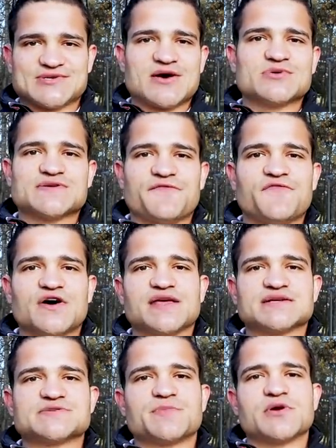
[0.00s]
So that was a
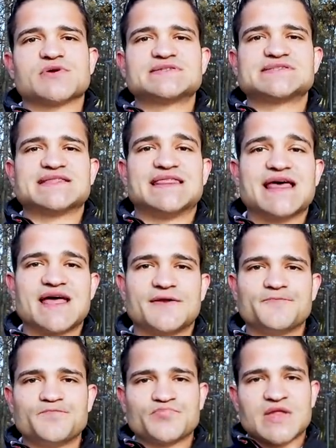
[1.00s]
funny experience.
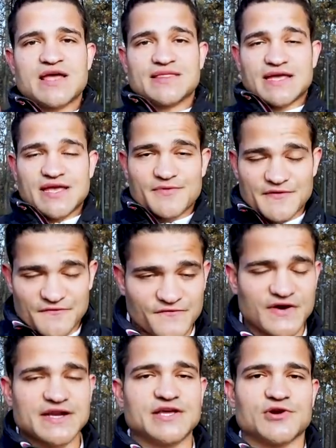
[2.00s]
Then the even
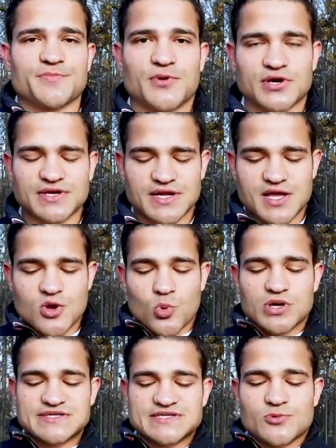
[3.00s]
funnier part
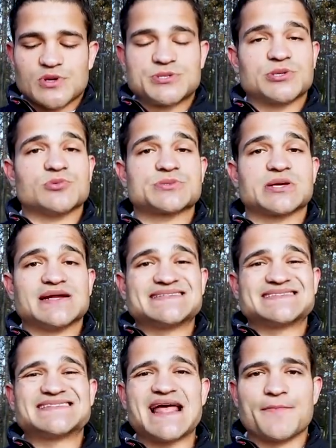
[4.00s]
was when she was gonna
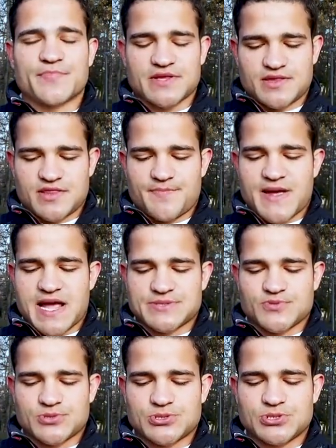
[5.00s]
stamp the
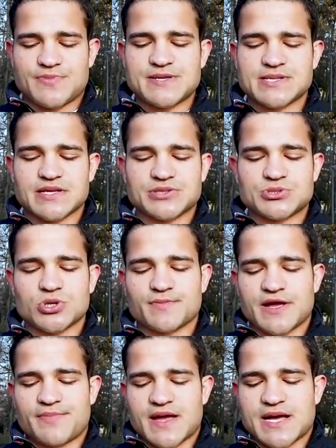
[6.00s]
passport. So she basically took
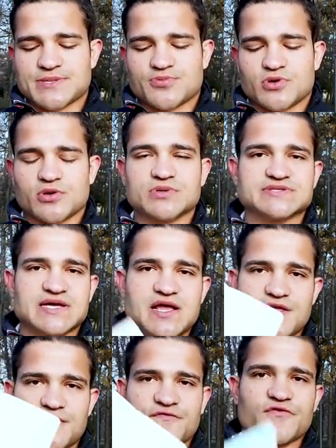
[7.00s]
my passport. It was
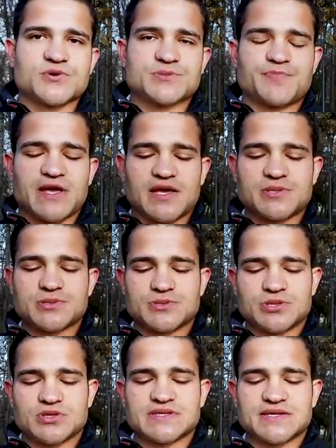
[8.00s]
the first page.
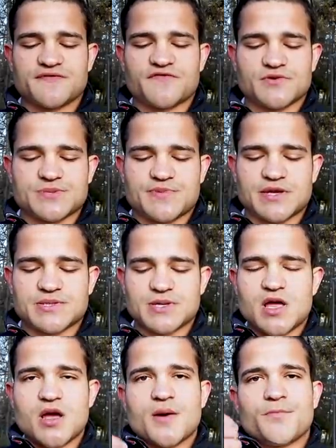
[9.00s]
She looked at the first page,
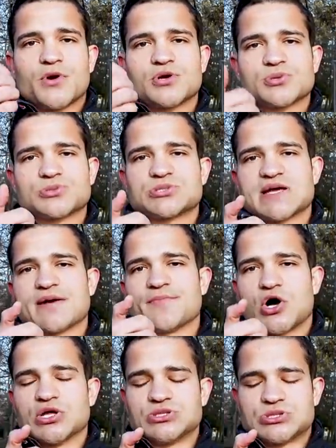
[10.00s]
put her
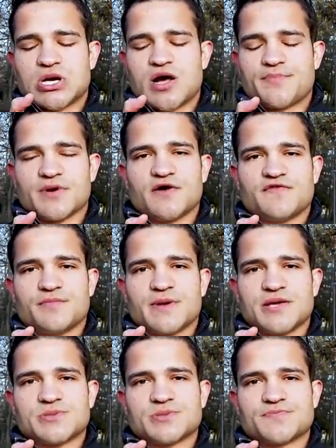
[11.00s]
stamp on top of the
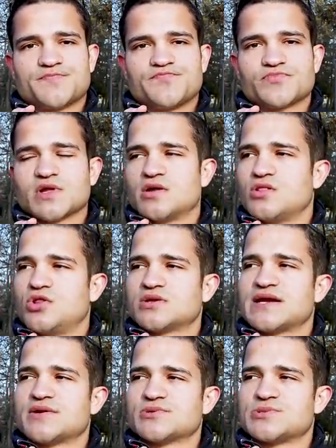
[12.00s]
page,
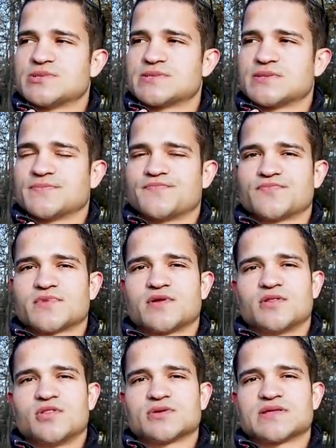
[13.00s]
looked at her system,
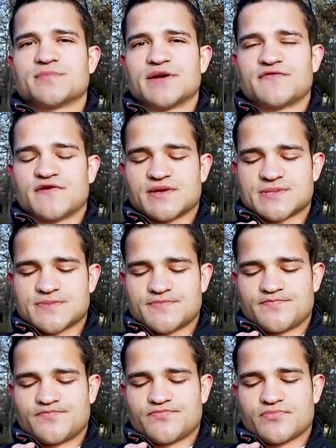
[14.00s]
looked at my face,
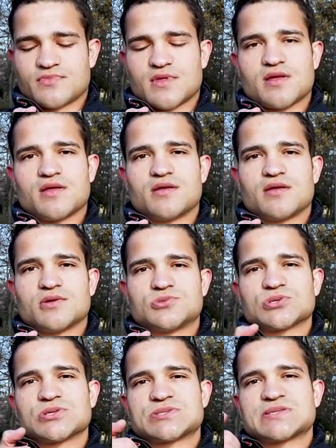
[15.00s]

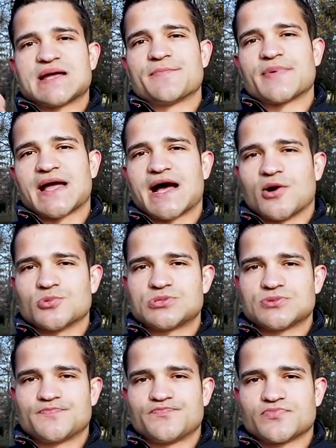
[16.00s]
took the stamp
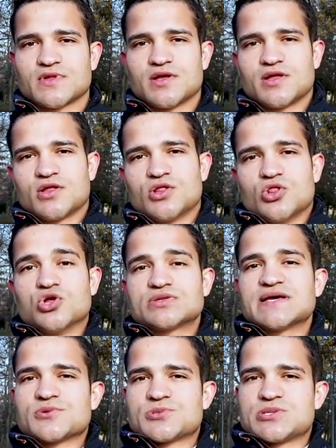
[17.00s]
out,
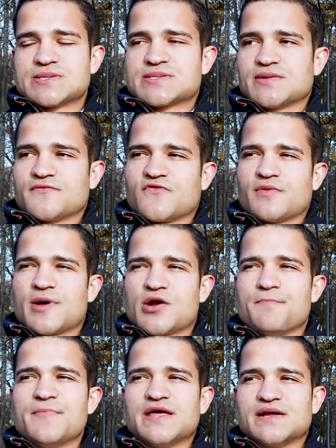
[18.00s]
looked at her system for about
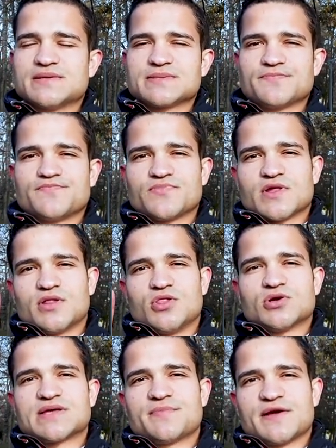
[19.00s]
a minute,
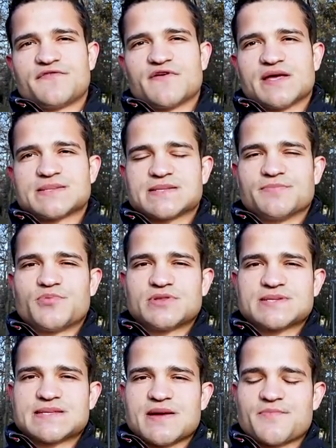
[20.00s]
looked at my face, then put
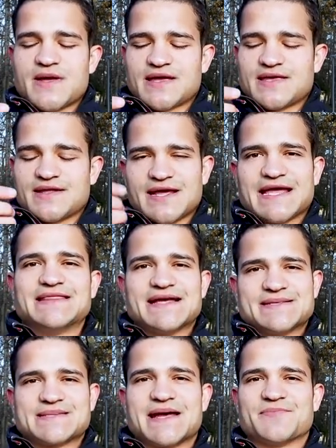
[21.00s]
the stamp back in, and
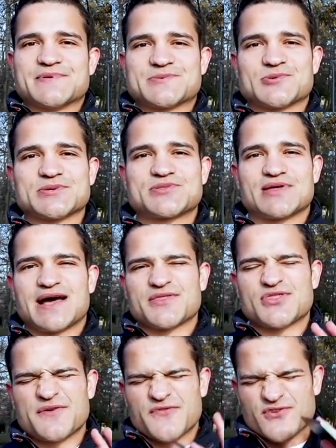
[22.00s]
then stamped it. So I
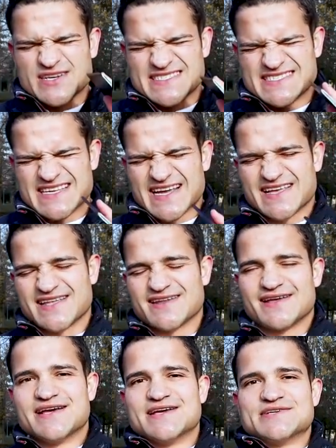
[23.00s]
thought for a second
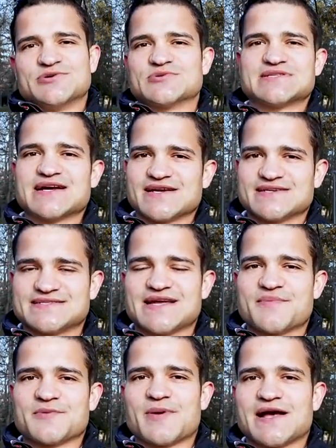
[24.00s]
she was not gonna
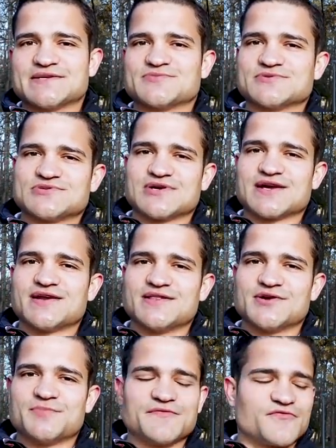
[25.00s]
stamp the passport. So I got a
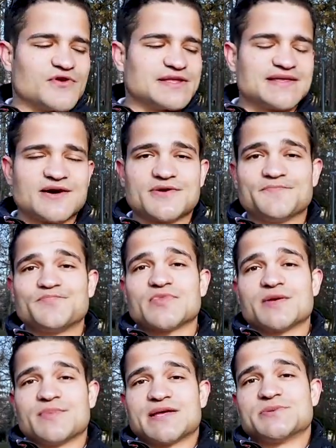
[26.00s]
little bit freaked out,
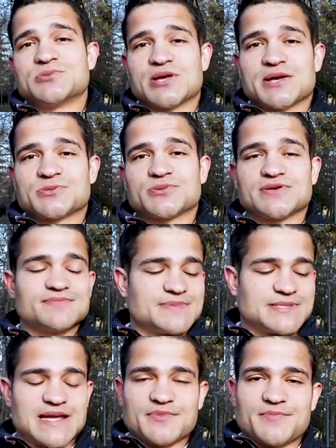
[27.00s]
but then she actually
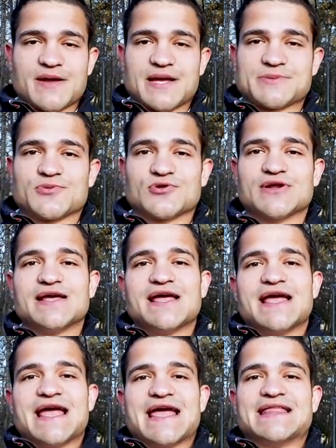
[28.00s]
stamped the passport.
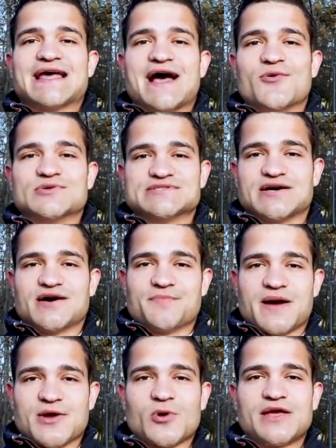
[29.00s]
And I was on
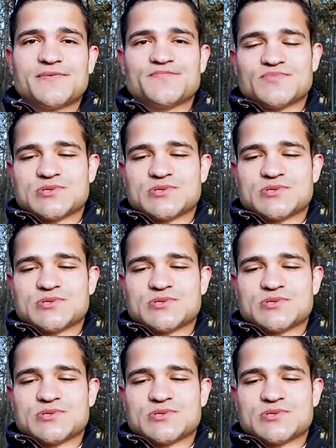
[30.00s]
my way.